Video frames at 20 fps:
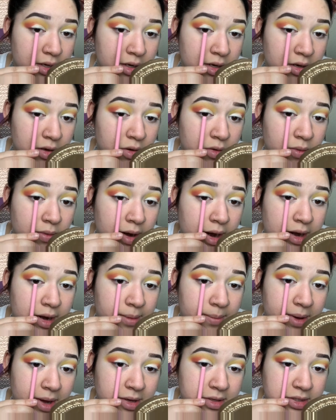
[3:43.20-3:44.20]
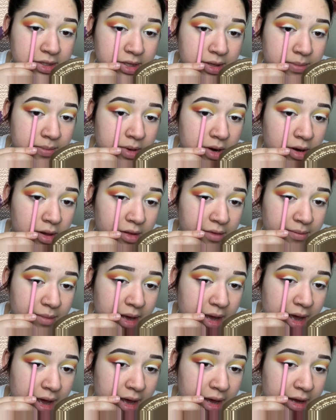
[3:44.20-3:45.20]
go right about to the middle of
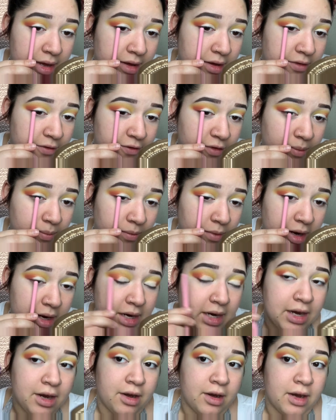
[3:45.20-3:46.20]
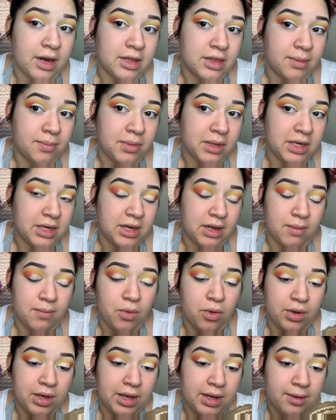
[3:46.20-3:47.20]
my eye from right here at the blending point.